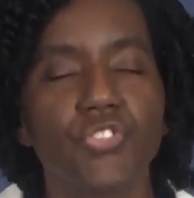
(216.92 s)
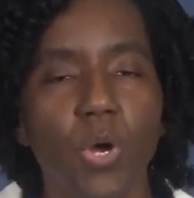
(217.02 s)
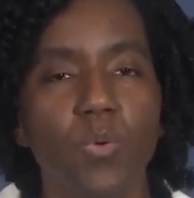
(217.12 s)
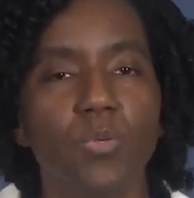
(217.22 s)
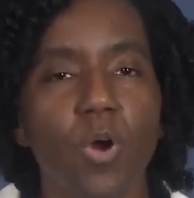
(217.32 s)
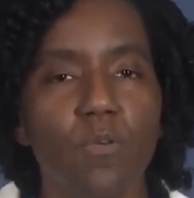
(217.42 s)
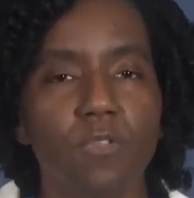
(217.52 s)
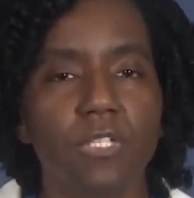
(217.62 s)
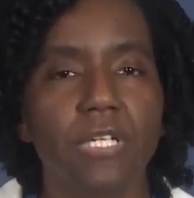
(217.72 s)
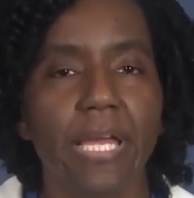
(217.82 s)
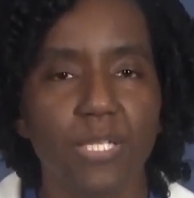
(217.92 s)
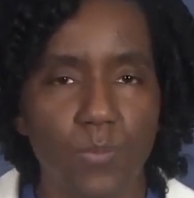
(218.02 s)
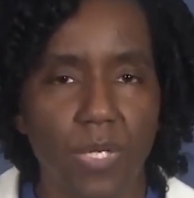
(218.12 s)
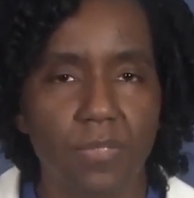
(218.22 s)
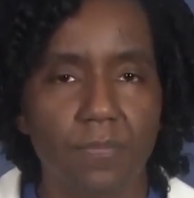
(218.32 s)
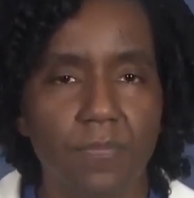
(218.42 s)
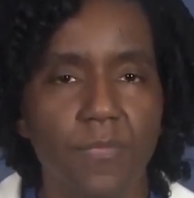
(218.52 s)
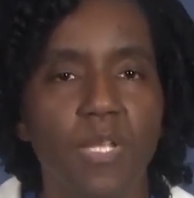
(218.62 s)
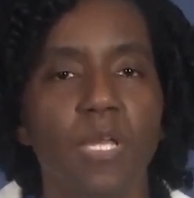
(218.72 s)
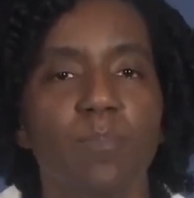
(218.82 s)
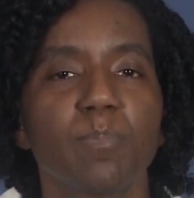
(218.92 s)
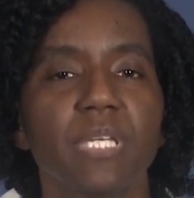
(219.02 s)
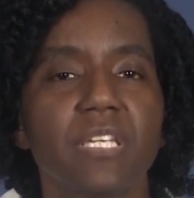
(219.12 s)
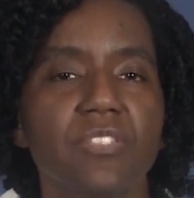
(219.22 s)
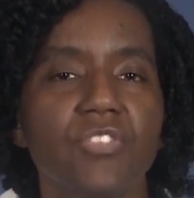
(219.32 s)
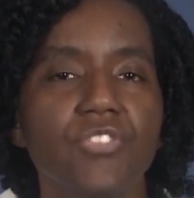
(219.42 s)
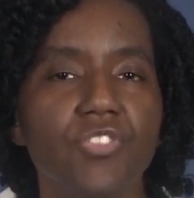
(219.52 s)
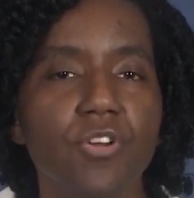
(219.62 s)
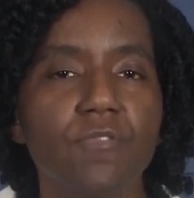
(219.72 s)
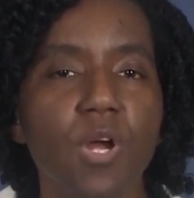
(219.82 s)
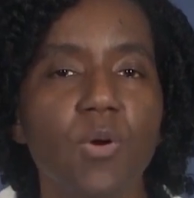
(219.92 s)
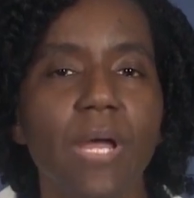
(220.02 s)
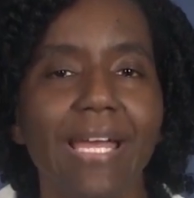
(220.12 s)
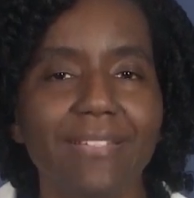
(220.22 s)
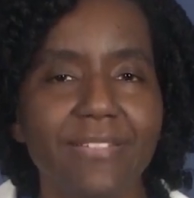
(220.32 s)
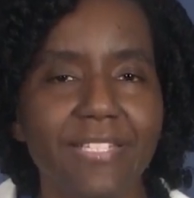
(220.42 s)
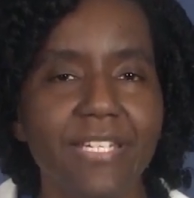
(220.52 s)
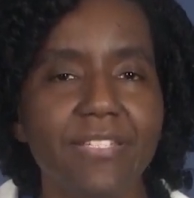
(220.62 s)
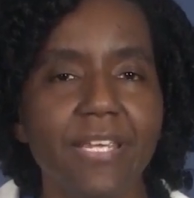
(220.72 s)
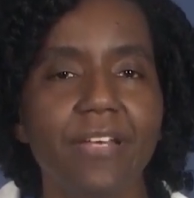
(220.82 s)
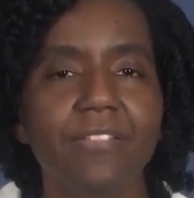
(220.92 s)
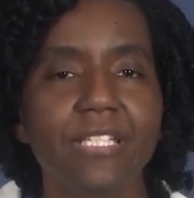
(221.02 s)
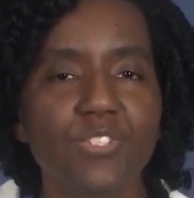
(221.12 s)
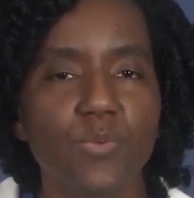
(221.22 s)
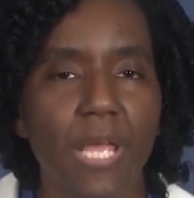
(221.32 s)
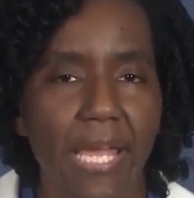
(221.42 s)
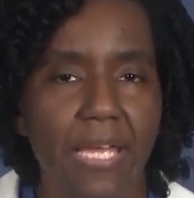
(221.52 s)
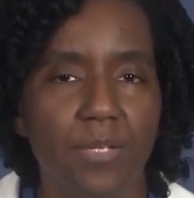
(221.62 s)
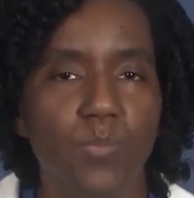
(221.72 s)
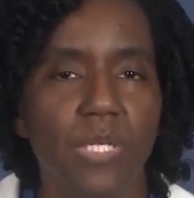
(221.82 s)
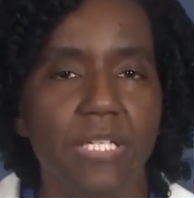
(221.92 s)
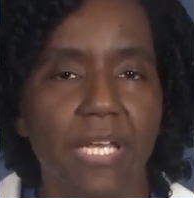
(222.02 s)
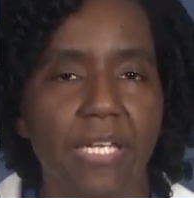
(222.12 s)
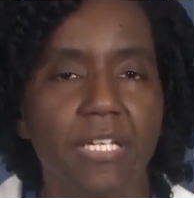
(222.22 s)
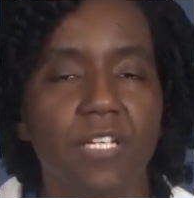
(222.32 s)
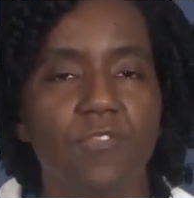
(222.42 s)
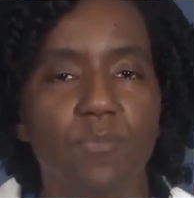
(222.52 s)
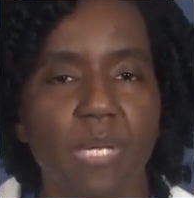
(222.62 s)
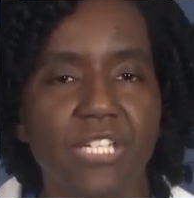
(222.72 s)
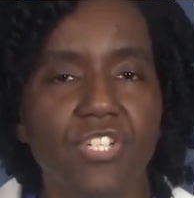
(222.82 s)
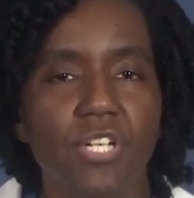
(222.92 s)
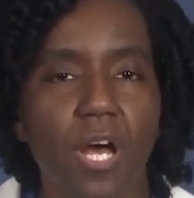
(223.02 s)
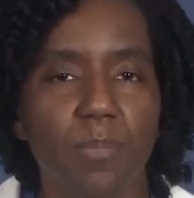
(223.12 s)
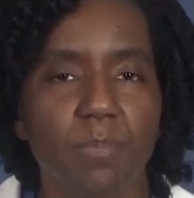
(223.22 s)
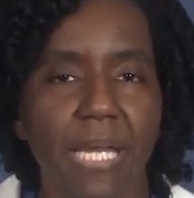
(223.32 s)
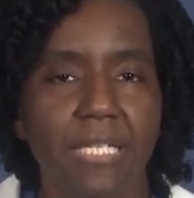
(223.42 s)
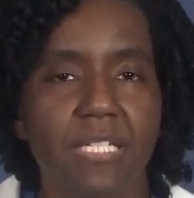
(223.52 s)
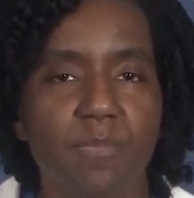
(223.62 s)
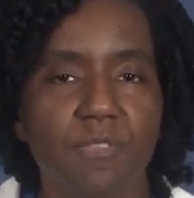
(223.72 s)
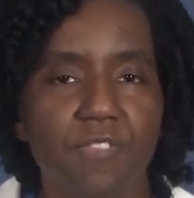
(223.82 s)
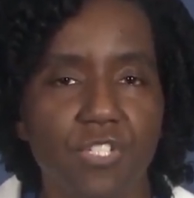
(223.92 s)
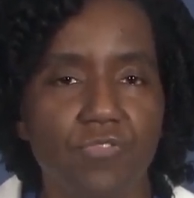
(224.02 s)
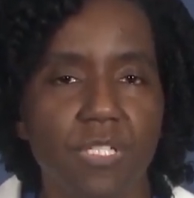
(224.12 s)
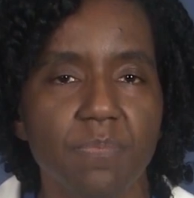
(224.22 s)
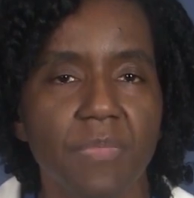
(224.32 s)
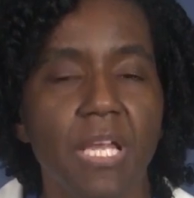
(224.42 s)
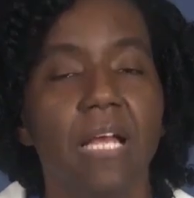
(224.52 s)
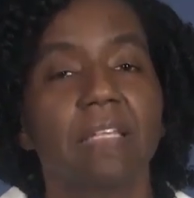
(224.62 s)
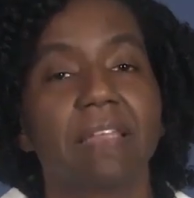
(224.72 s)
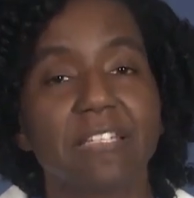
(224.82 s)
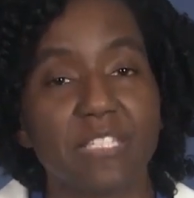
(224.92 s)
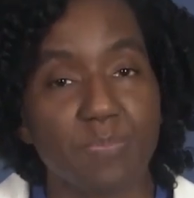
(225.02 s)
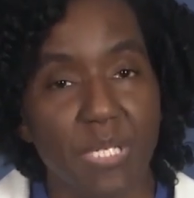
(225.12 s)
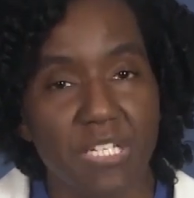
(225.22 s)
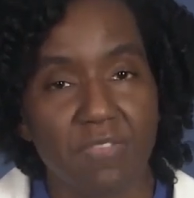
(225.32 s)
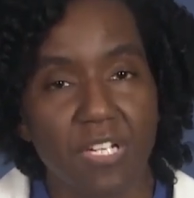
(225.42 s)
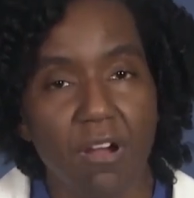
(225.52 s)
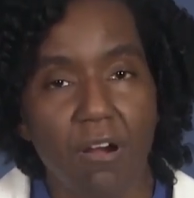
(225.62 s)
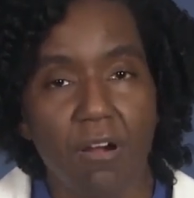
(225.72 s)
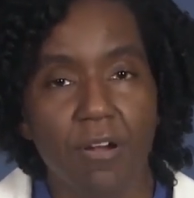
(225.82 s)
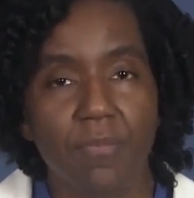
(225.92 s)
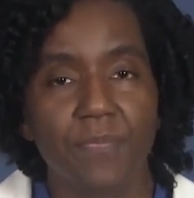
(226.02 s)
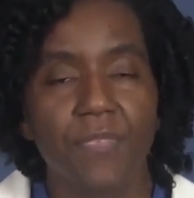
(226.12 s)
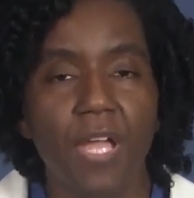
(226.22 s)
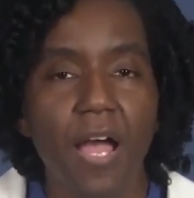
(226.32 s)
Don't overlook anyone. Be as thorough and detailed as you can when getting information on mechanism of injury, like speed of the car,